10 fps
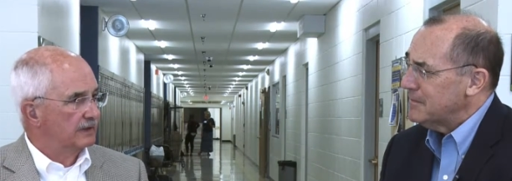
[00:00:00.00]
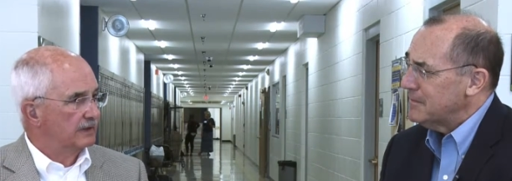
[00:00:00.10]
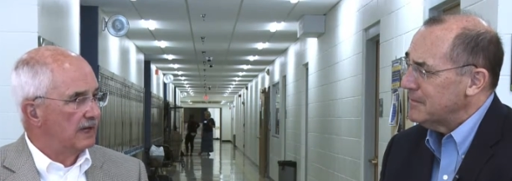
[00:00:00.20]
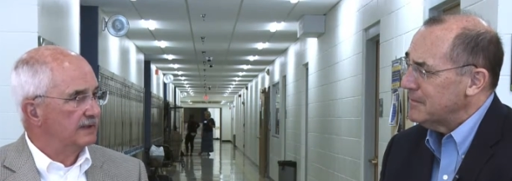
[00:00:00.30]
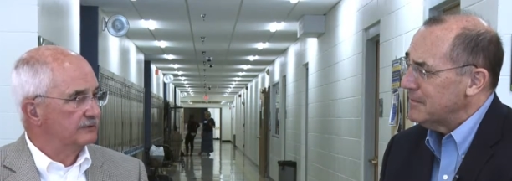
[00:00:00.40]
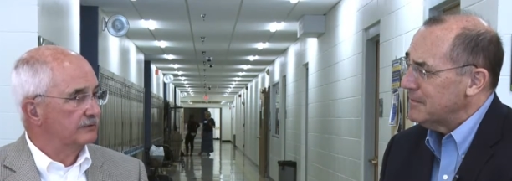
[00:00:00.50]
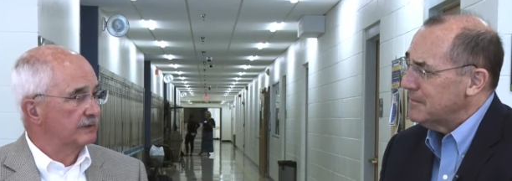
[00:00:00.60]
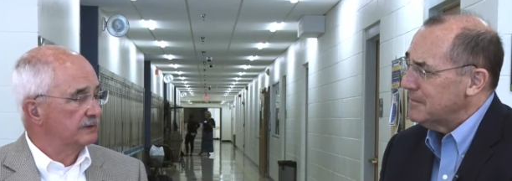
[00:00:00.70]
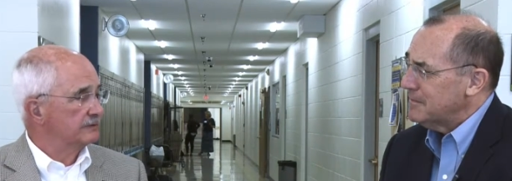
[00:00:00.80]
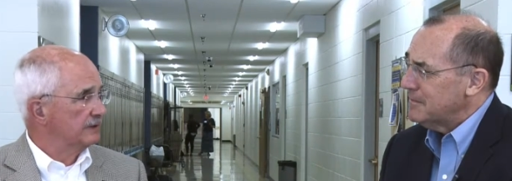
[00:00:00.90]
Speaker 1: kinds of
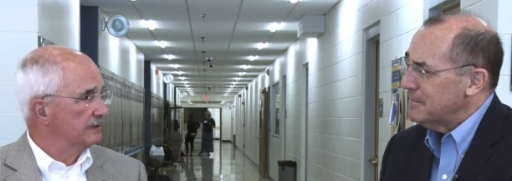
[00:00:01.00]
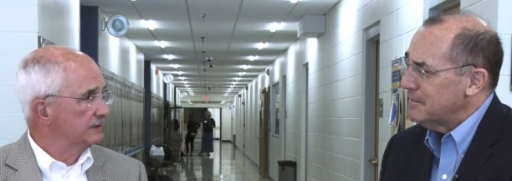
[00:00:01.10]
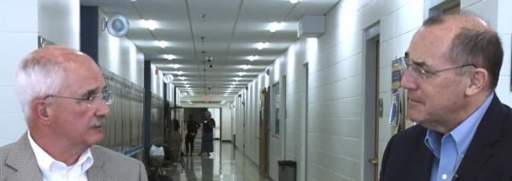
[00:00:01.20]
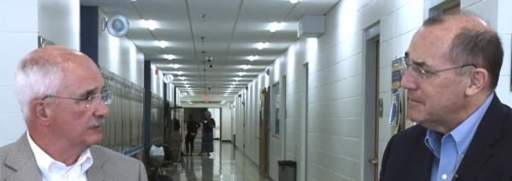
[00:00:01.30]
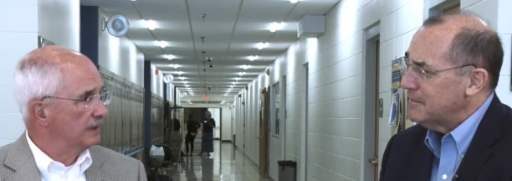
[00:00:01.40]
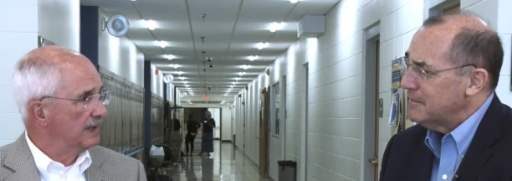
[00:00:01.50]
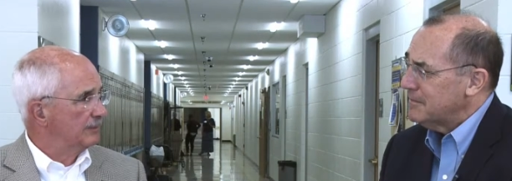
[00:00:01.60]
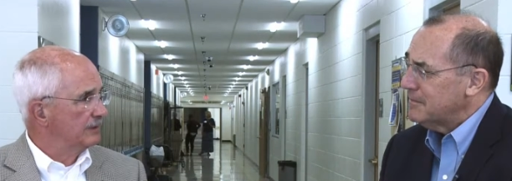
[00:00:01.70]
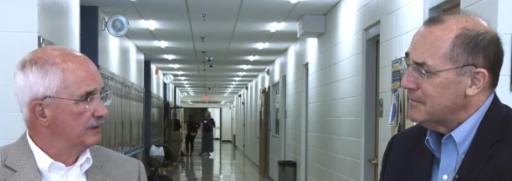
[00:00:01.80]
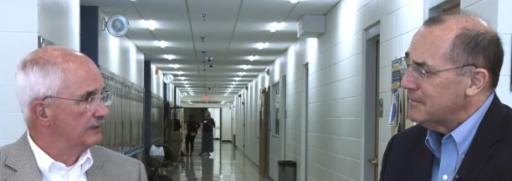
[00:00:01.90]
things I think that will
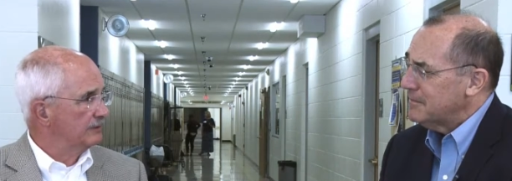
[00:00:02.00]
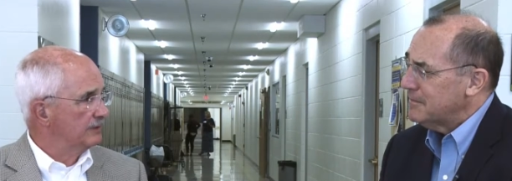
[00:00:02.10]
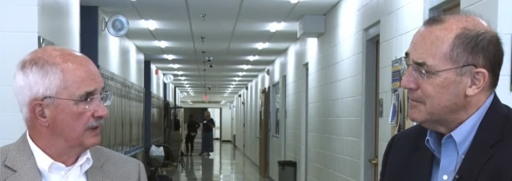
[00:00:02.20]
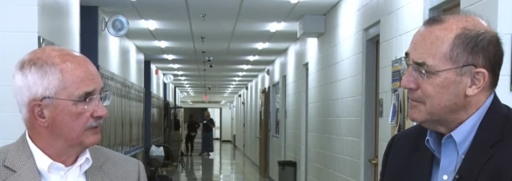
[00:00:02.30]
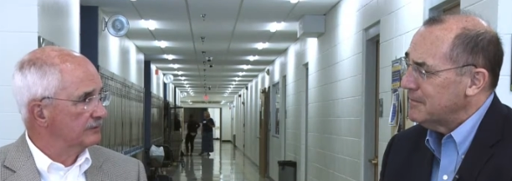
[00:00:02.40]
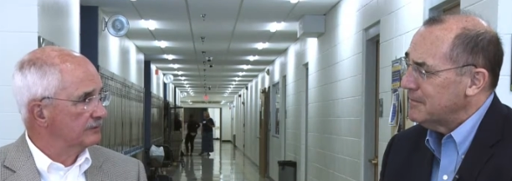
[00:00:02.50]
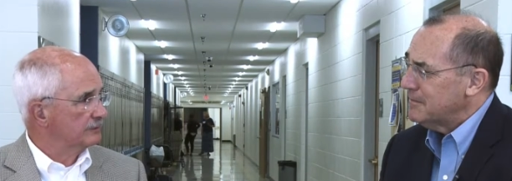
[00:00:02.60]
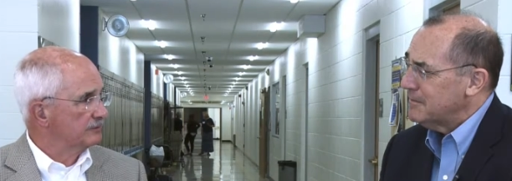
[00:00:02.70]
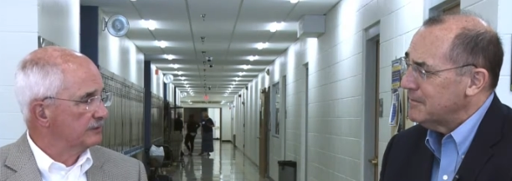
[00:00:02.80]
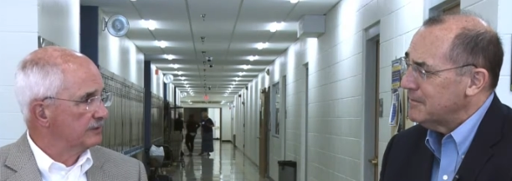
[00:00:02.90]
happen to other towns as a
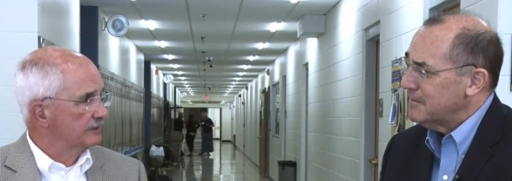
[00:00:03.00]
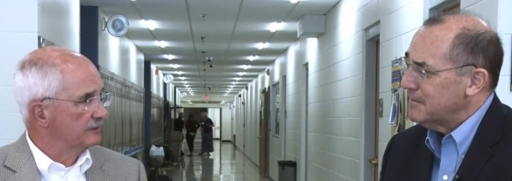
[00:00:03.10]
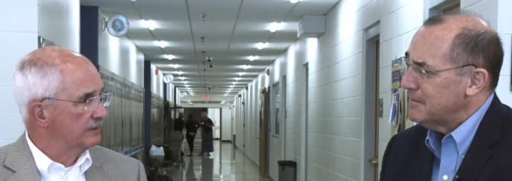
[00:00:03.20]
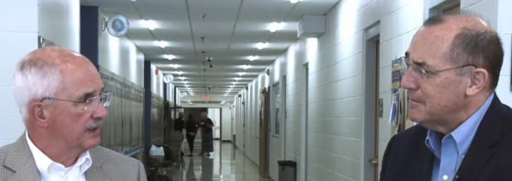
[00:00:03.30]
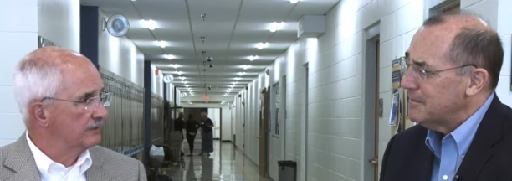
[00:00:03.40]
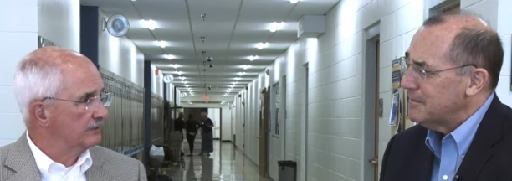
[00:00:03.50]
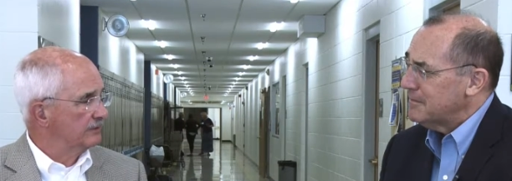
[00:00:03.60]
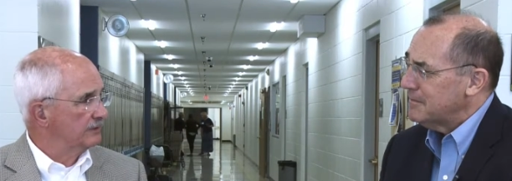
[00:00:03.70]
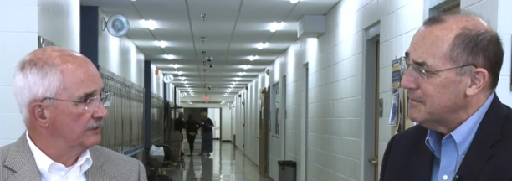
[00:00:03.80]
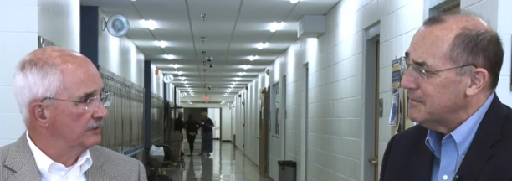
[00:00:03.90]
result of the
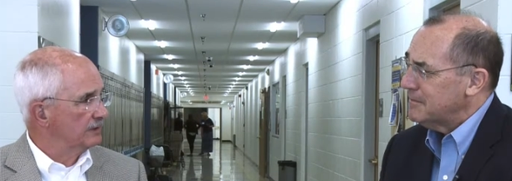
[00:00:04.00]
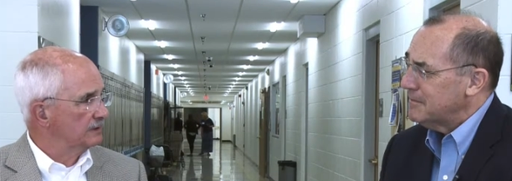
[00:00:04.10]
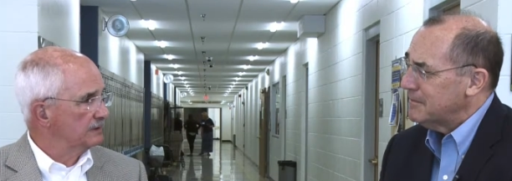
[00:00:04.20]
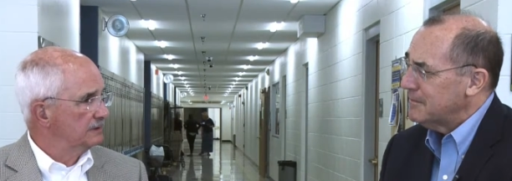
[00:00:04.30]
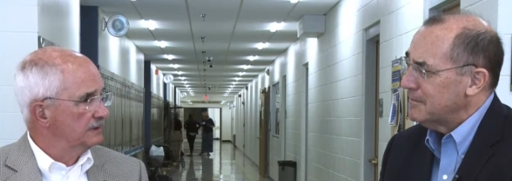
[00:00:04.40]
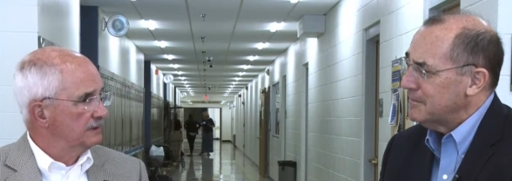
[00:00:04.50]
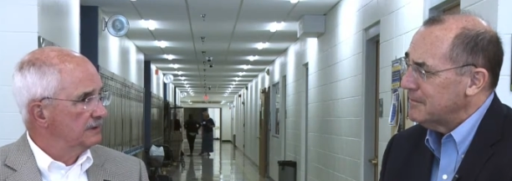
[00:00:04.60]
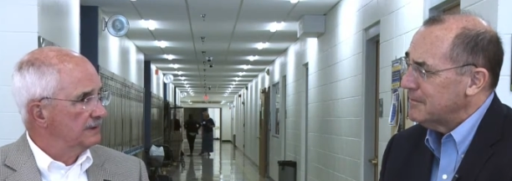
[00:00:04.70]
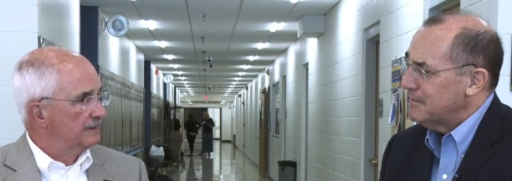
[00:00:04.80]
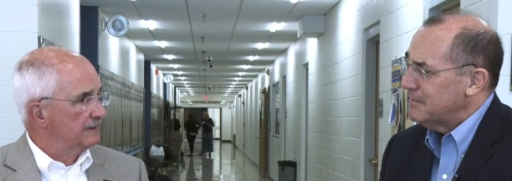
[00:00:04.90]
downturn in oil
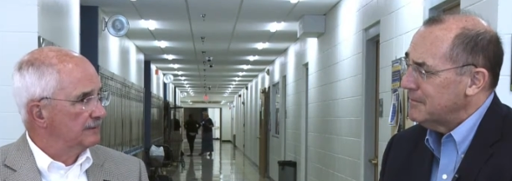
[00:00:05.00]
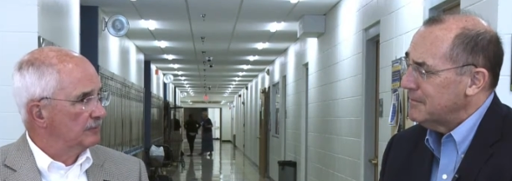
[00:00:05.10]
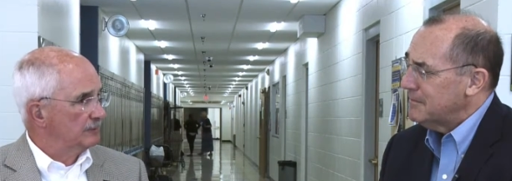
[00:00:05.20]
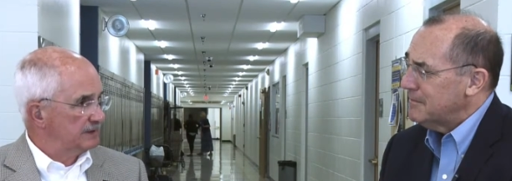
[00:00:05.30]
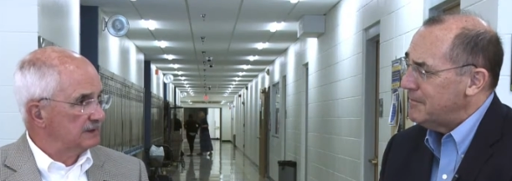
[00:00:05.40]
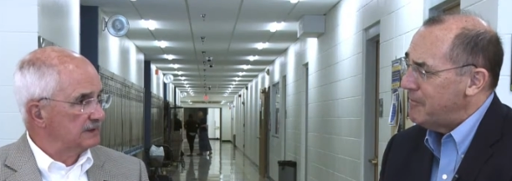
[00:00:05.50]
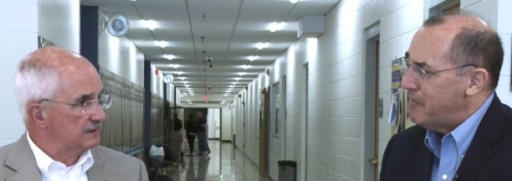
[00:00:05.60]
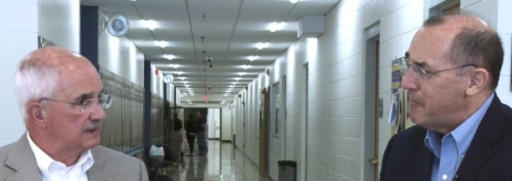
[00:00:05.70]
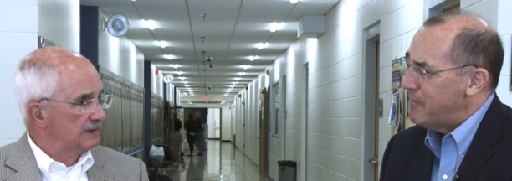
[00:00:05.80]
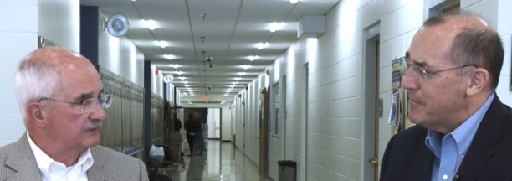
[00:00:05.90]
will be a
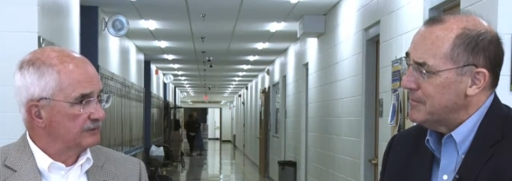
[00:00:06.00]
little less